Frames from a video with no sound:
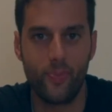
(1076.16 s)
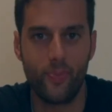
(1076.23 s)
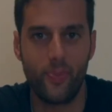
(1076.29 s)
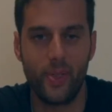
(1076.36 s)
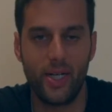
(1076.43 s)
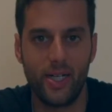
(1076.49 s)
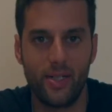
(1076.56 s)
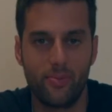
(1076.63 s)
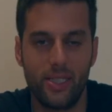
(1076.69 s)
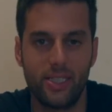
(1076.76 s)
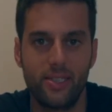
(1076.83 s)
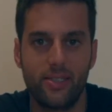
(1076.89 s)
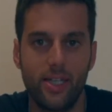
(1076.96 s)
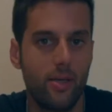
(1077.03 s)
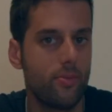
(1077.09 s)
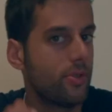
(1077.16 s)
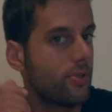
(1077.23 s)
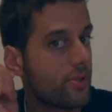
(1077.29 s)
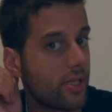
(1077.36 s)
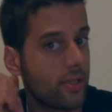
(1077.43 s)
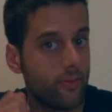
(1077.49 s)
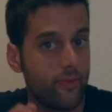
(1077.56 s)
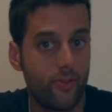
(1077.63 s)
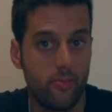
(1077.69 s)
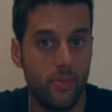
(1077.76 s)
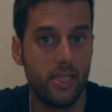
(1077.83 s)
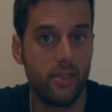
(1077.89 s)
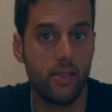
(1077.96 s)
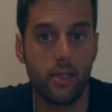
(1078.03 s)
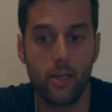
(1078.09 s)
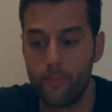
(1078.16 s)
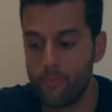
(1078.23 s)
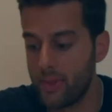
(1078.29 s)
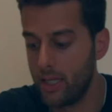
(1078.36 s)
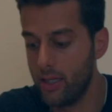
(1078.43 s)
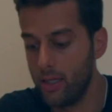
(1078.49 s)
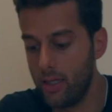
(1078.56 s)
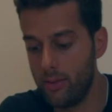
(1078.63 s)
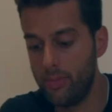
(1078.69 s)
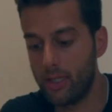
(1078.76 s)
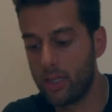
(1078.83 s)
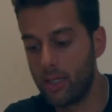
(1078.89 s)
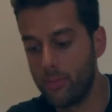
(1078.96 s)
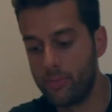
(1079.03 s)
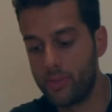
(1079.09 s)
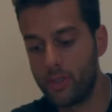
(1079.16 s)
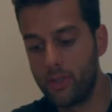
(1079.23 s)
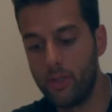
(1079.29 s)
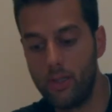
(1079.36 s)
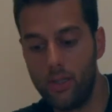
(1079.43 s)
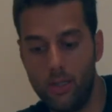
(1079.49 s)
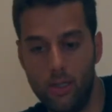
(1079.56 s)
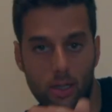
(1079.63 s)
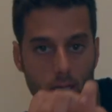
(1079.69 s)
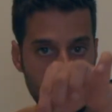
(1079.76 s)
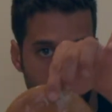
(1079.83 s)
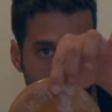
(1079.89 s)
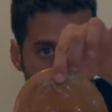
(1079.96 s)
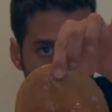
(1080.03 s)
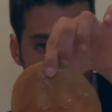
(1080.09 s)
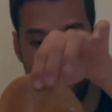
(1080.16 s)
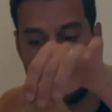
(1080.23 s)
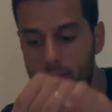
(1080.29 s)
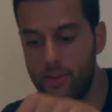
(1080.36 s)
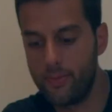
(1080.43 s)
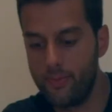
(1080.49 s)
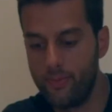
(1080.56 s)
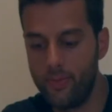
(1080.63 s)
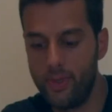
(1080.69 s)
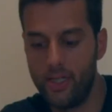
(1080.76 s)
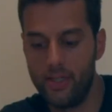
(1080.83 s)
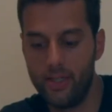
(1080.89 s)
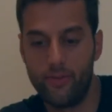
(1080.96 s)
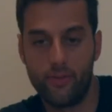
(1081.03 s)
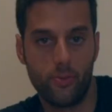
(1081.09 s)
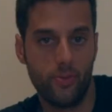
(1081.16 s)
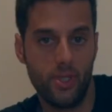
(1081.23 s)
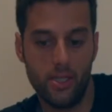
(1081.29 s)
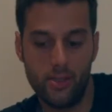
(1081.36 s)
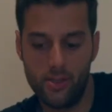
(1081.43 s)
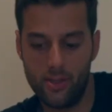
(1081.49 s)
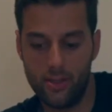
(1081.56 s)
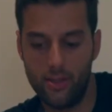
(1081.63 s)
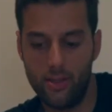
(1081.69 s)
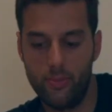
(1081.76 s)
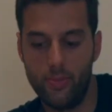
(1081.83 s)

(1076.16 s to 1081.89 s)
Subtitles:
but by the time you start fermenting it becomes like this, and then from this it